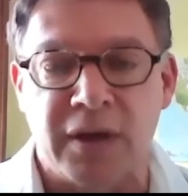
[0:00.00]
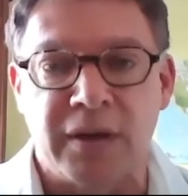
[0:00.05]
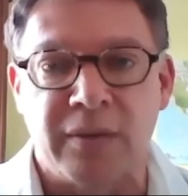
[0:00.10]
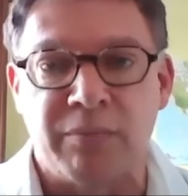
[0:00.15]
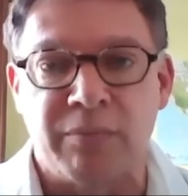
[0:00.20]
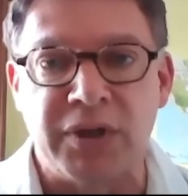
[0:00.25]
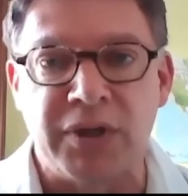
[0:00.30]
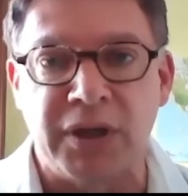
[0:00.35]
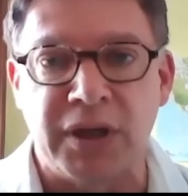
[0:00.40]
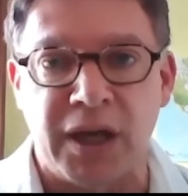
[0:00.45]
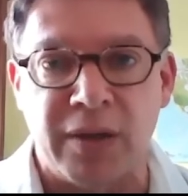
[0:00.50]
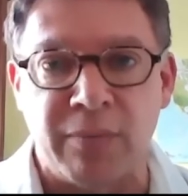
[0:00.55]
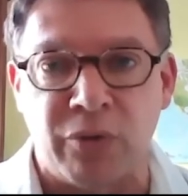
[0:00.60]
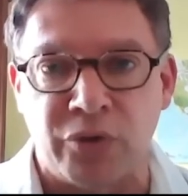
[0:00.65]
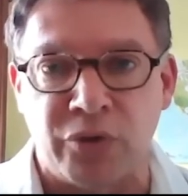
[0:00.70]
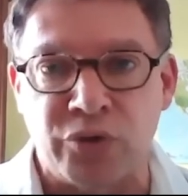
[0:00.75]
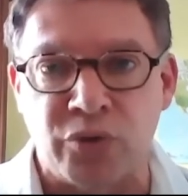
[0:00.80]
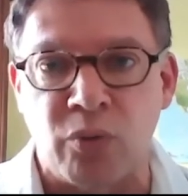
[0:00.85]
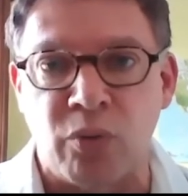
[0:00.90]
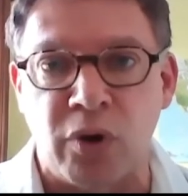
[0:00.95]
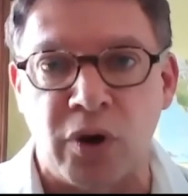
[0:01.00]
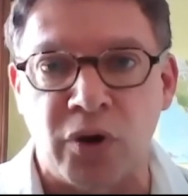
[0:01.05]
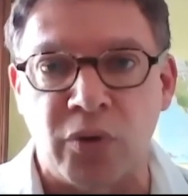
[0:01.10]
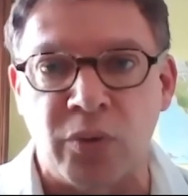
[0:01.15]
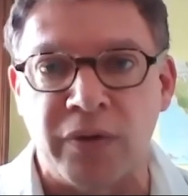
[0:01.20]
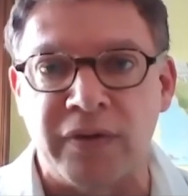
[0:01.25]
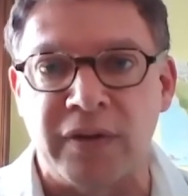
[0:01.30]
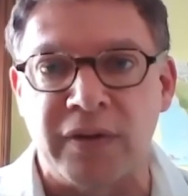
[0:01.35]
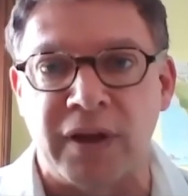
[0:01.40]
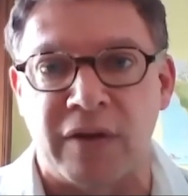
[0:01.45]
being able to work with
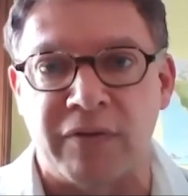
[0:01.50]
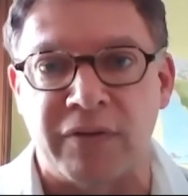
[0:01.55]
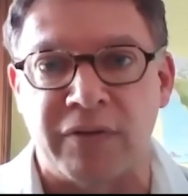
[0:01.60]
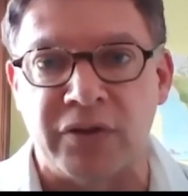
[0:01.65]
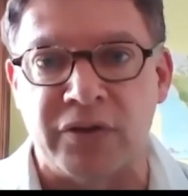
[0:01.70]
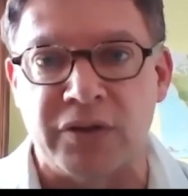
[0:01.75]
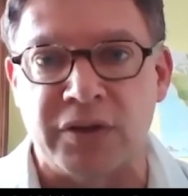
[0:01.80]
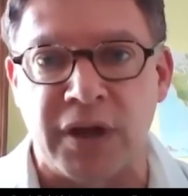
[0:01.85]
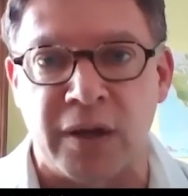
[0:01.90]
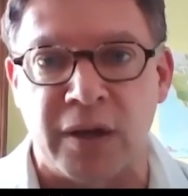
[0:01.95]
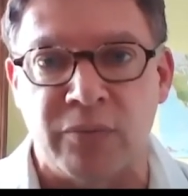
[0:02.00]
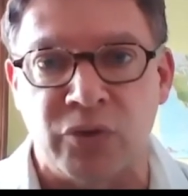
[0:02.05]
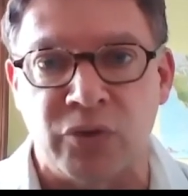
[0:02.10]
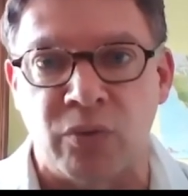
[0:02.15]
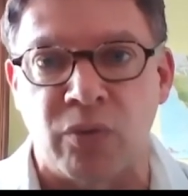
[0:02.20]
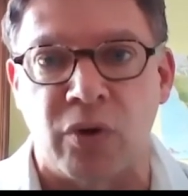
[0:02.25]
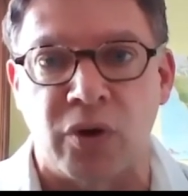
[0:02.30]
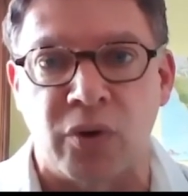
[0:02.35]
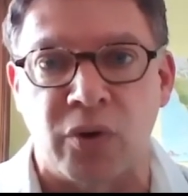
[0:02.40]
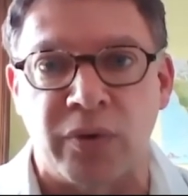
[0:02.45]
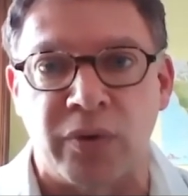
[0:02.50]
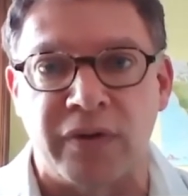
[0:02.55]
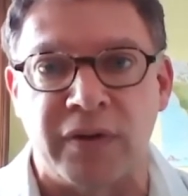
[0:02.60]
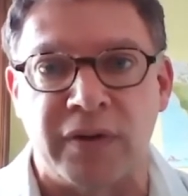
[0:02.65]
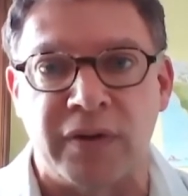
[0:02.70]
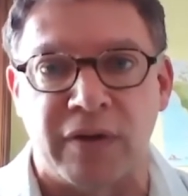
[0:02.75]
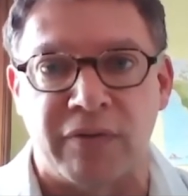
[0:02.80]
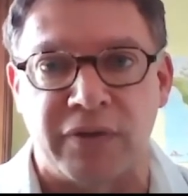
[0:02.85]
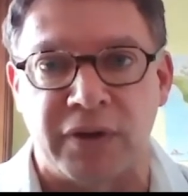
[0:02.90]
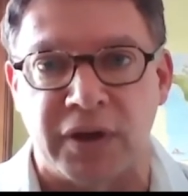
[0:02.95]
it, having the time to work with it,
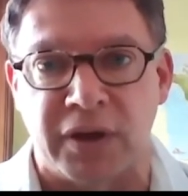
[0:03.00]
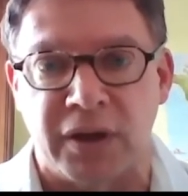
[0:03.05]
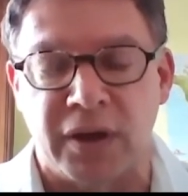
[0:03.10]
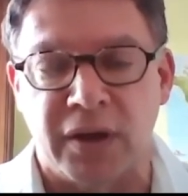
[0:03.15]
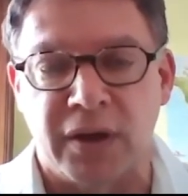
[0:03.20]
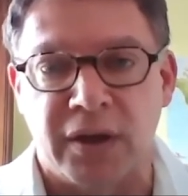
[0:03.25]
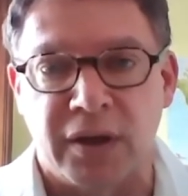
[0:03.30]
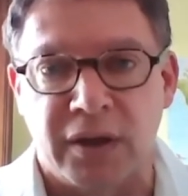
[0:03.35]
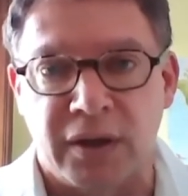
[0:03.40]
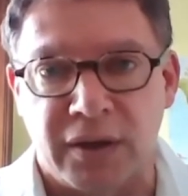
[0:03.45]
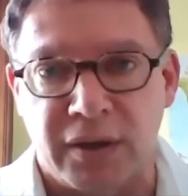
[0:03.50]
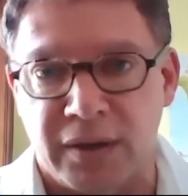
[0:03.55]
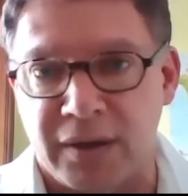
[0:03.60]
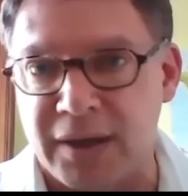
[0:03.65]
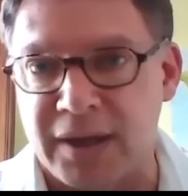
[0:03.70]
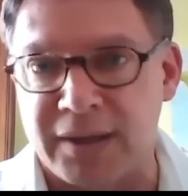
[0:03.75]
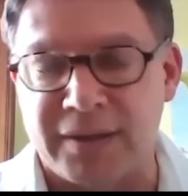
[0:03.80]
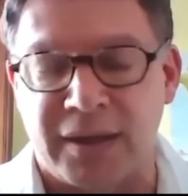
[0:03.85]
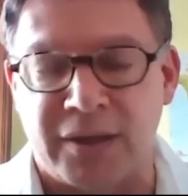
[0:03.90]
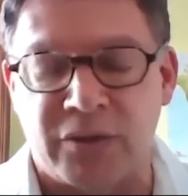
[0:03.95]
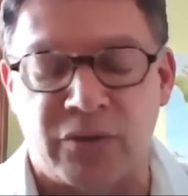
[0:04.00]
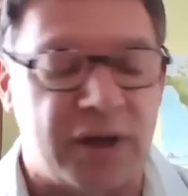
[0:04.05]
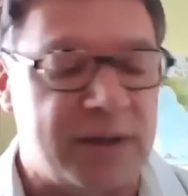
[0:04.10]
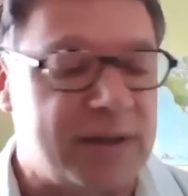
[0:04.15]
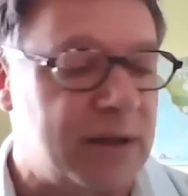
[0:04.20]
having, etc., etc.